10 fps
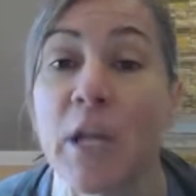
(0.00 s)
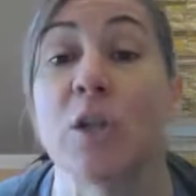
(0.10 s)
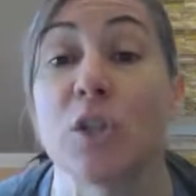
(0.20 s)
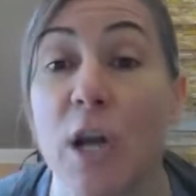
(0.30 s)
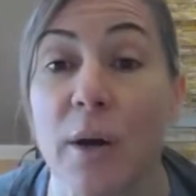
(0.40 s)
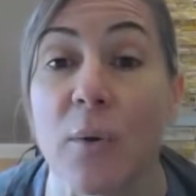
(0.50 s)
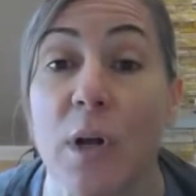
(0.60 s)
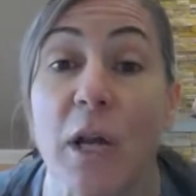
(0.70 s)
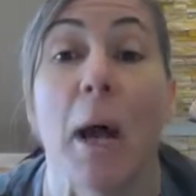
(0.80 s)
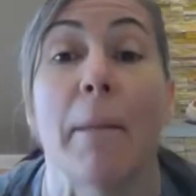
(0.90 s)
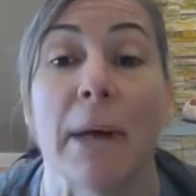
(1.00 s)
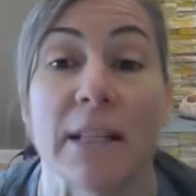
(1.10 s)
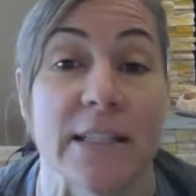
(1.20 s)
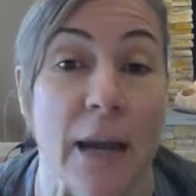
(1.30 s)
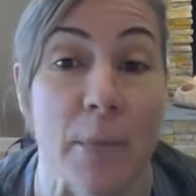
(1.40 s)
So by the
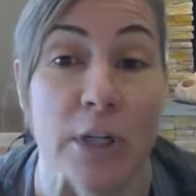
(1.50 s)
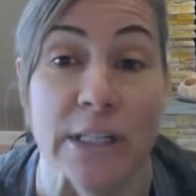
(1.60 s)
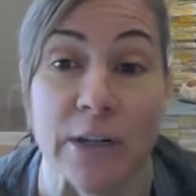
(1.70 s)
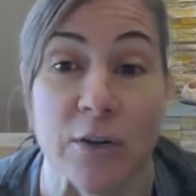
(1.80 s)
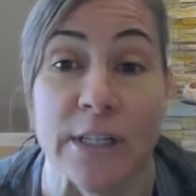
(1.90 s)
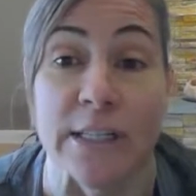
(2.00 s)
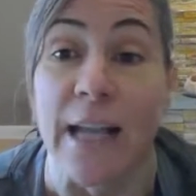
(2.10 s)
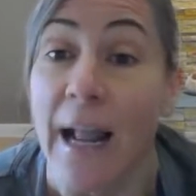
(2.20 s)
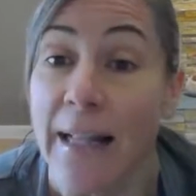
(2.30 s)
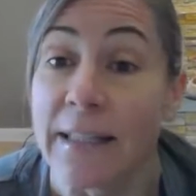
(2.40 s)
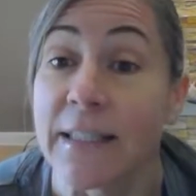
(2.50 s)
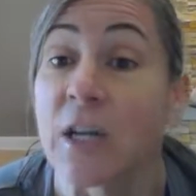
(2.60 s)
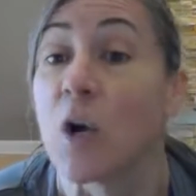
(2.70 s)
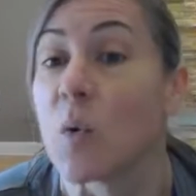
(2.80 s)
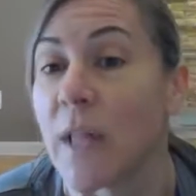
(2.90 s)
time our series ends,
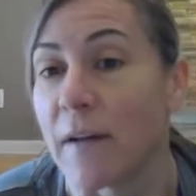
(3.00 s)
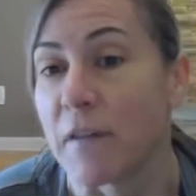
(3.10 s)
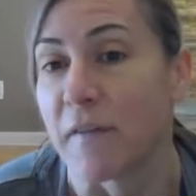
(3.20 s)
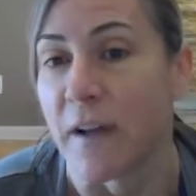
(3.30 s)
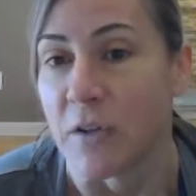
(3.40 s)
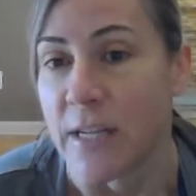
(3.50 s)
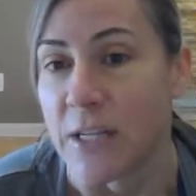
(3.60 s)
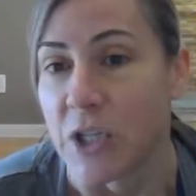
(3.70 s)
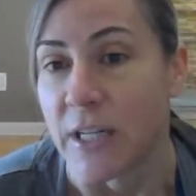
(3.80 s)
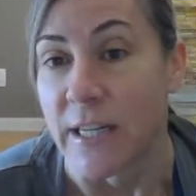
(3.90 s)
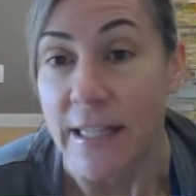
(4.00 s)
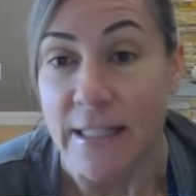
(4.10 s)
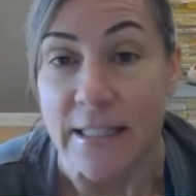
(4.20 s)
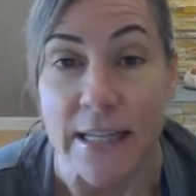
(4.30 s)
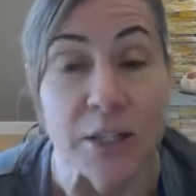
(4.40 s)
we'll have the foundation and
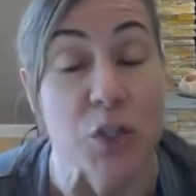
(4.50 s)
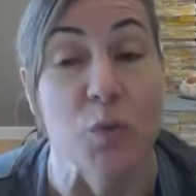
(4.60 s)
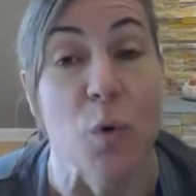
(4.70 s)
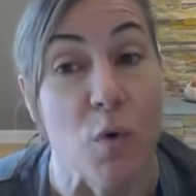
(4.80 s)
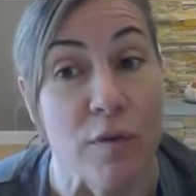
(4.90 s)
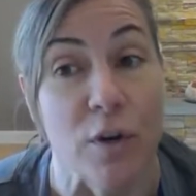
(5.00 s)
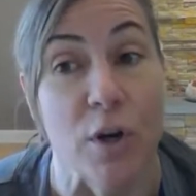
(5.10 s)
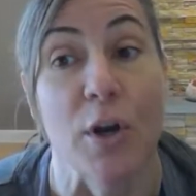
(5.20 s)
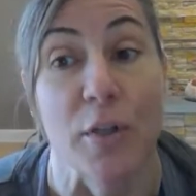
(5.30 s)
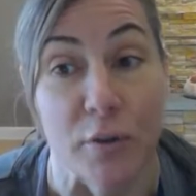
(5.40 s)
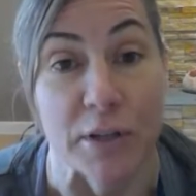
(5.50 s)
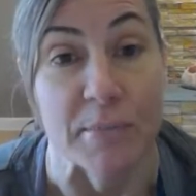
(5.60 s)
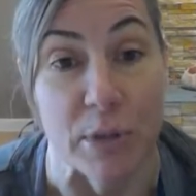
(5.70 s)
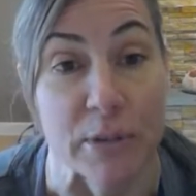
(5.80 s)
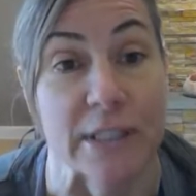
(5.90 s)
insight to over 30
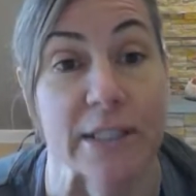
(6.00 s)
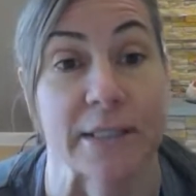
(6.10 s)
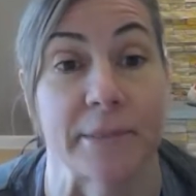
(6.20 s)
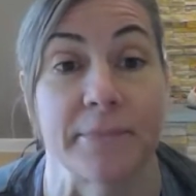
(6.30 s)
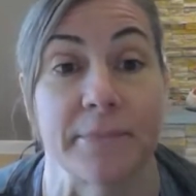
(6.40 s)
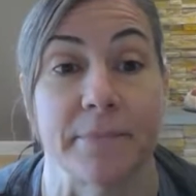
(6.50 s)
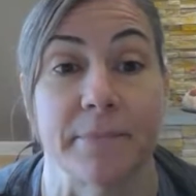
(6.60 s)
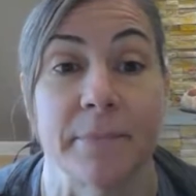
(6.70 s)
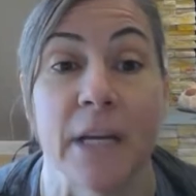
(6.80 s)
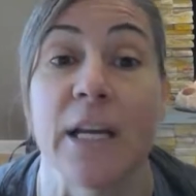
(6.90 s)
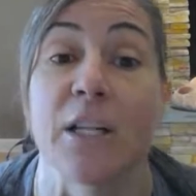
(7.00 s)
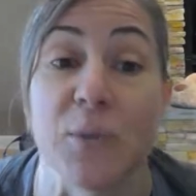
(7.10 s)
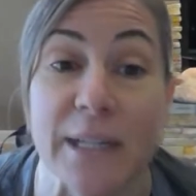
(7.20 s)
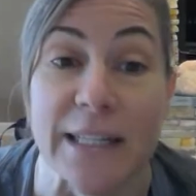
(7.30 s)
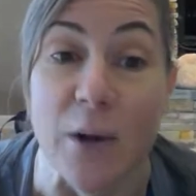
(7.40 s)
poses. So
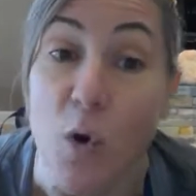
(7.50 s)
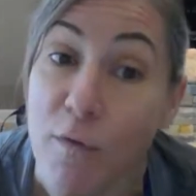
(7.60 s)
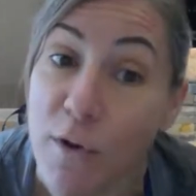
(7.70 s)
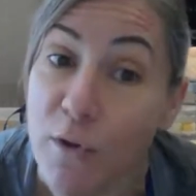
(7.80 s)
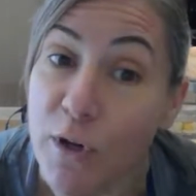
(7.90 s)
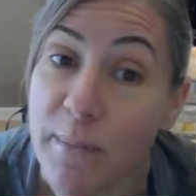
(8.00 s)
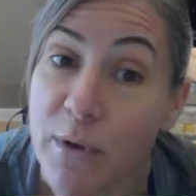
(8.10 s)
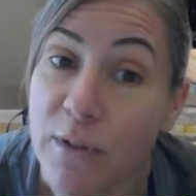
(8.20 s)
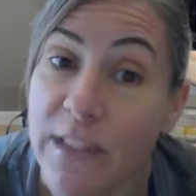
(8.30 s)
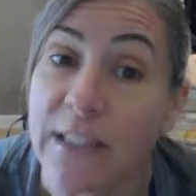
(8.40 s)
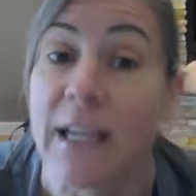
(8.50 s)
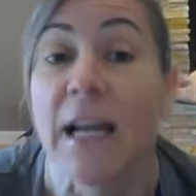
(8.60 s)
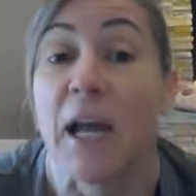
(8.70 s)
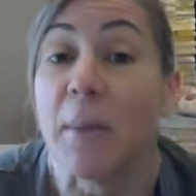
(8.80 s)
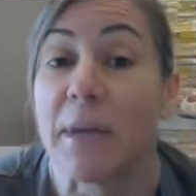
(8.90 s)
I say over 30 poses
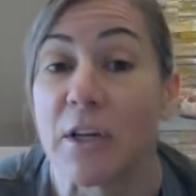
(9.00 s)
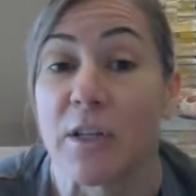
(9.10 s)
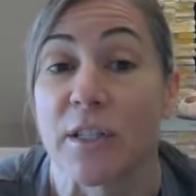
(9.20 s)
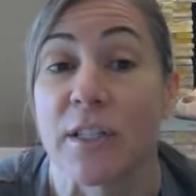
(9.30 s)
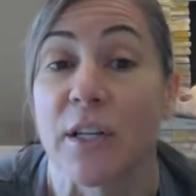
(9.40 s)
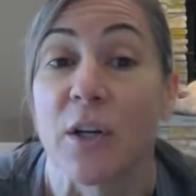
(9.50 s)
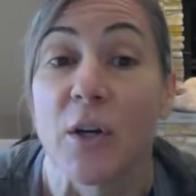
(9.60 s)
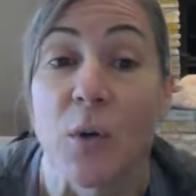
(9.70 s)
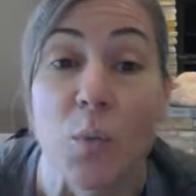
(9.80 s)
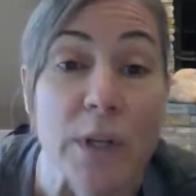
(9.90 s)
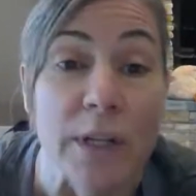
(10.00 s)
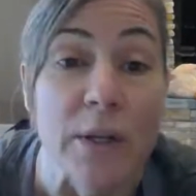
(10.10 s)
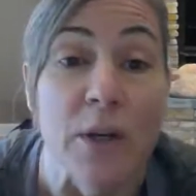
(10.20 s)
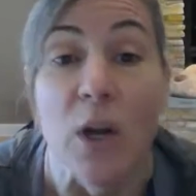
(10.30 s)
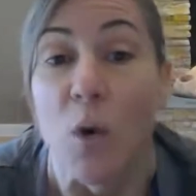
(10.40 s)
because
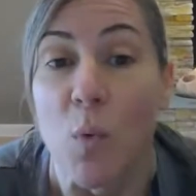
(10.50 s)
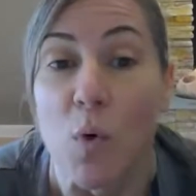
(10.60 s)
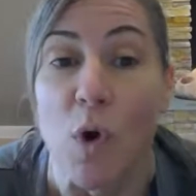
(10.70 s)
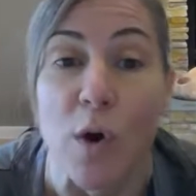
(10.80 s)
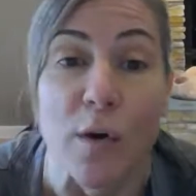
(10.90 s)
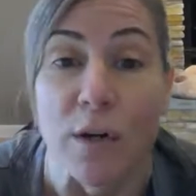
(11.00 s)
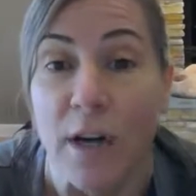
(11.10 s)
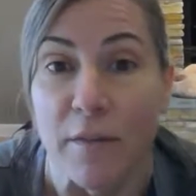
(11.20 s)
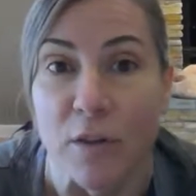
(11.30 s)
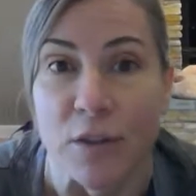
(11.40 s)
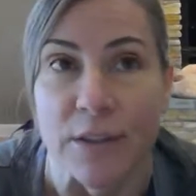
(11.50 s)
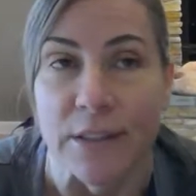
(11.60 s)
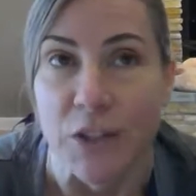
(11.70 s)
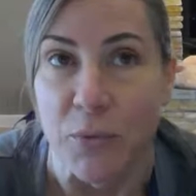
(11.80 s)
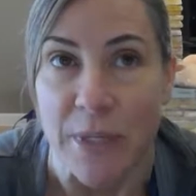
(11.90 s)
we won't cover in
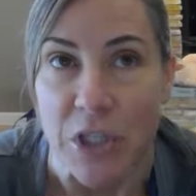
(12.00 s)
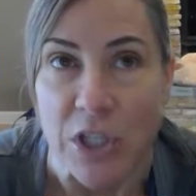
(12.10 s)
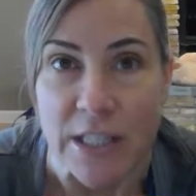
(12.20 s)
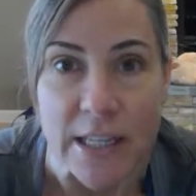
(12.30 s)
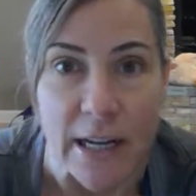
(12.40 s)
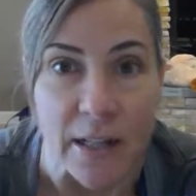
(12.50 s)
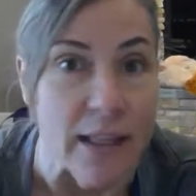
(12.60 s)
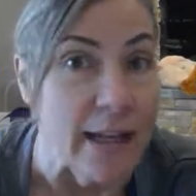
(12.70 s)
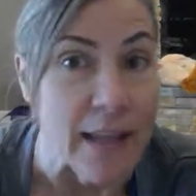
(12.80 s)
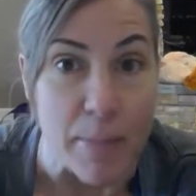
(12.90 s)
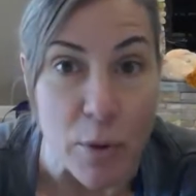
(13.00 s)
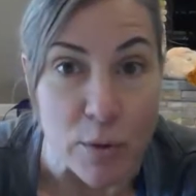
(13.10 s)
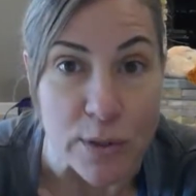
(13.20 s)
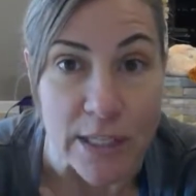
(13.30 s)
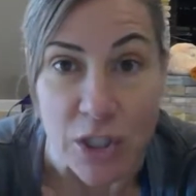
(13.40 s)
too much detail like that
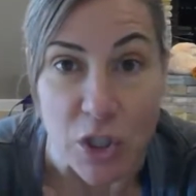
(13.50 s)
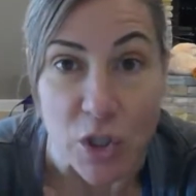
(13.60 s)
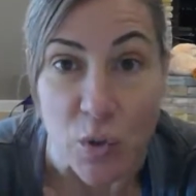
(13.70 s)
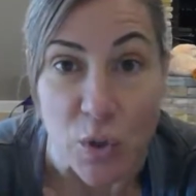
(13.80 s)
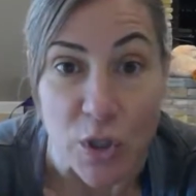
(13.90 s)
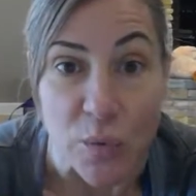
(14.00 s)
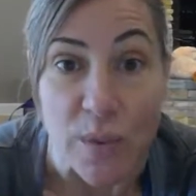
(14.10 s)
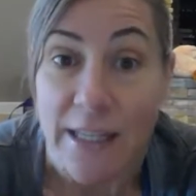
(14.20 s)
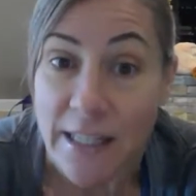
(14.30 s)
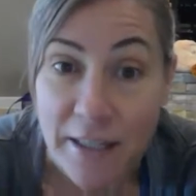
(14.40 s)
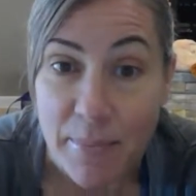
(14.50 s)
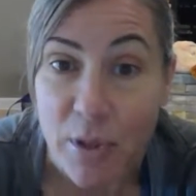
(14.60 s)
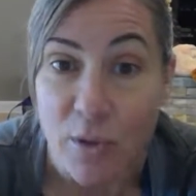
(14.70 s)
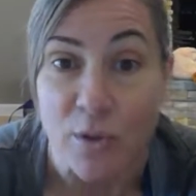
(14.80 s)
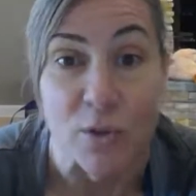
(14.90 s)
pose I just showed you, easy
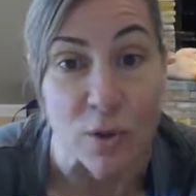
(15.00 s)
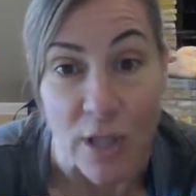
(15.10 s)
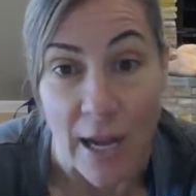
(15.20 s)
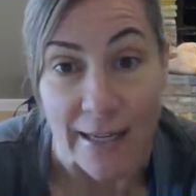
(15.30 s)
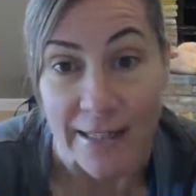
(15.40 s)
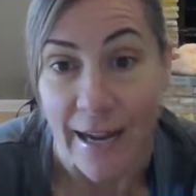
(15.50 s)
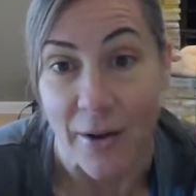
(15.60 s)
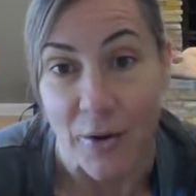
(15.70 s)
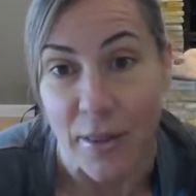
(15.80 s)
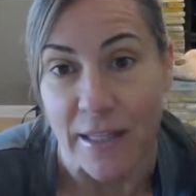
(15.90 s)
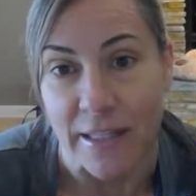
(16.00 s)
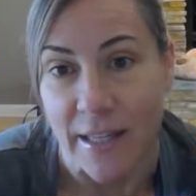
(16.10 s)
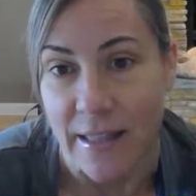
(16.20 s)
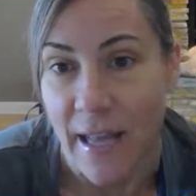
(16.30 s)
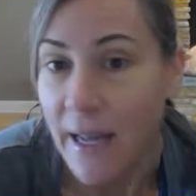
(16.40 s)
pose or lying down or things
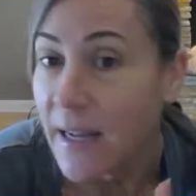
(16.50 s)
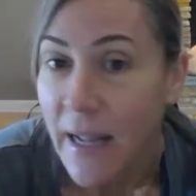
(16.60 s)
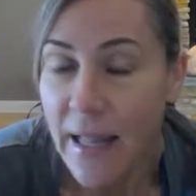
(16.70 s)
like that.